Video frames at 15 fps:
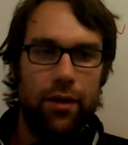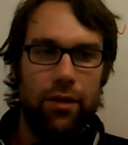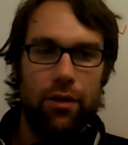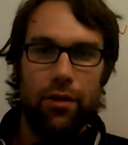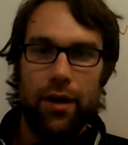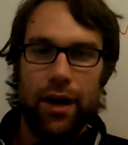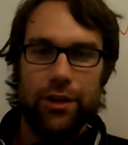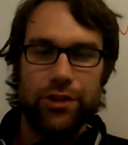
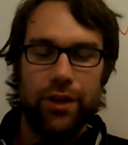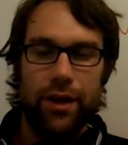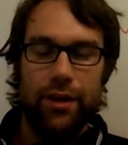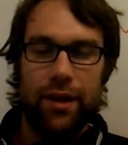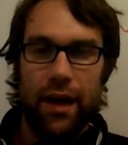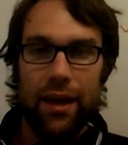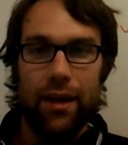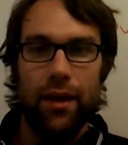you're actually
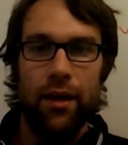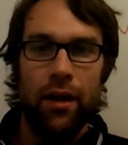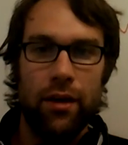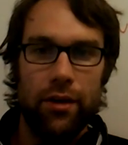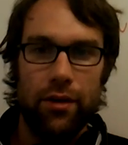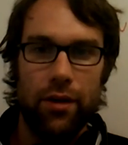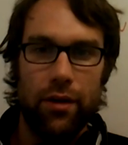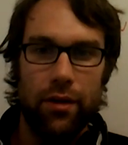taking
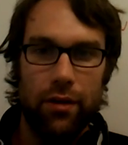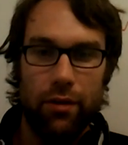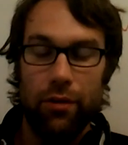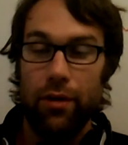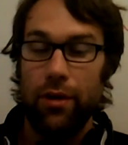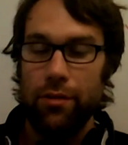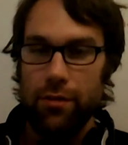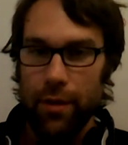
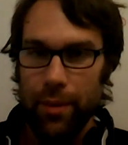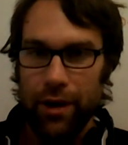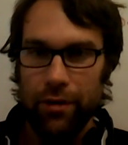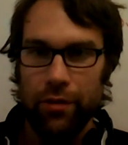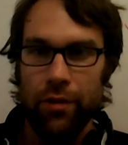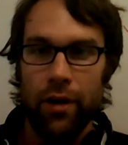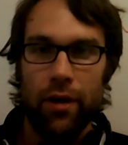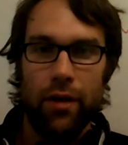or
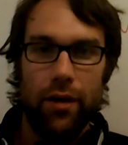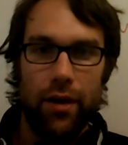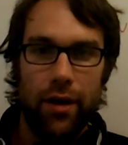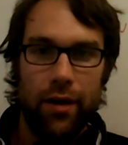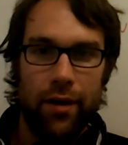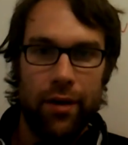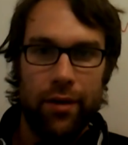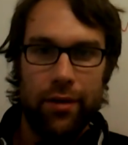somehow
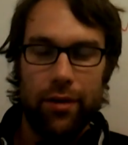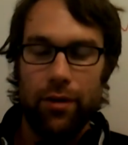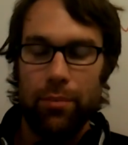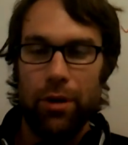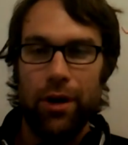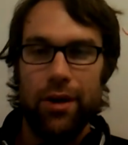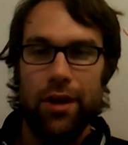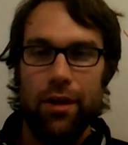uh, your
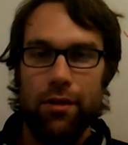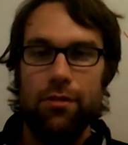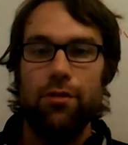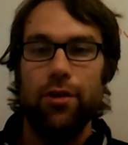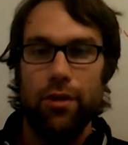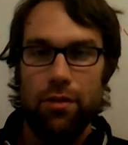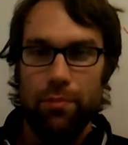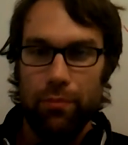body is,
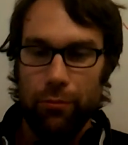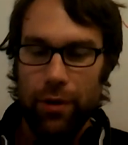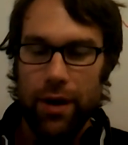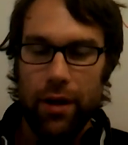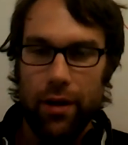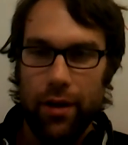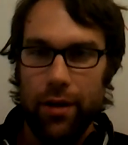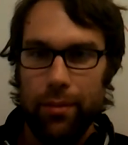starts re-
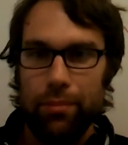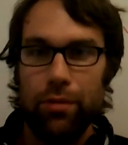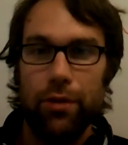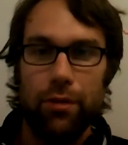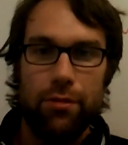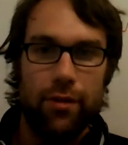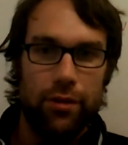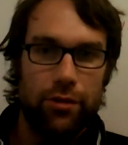uh,
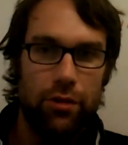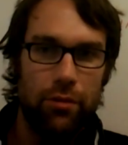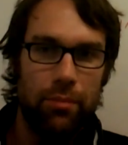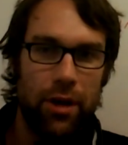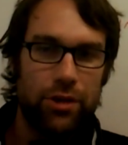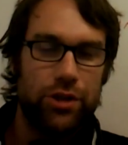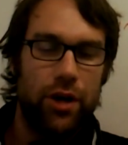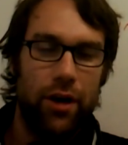producing too
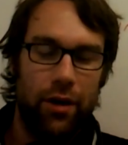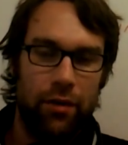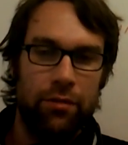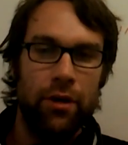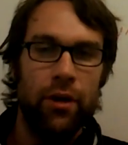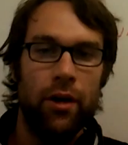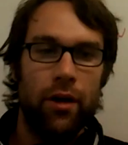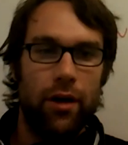much of
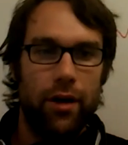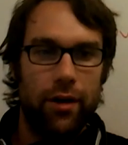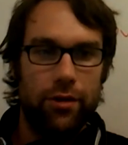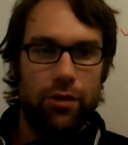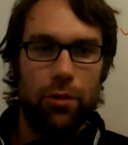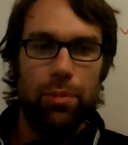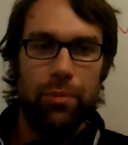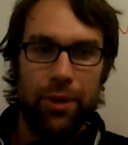uh,
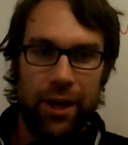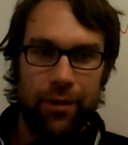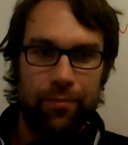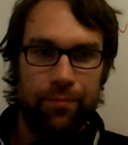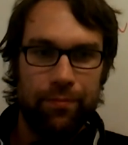dopamine.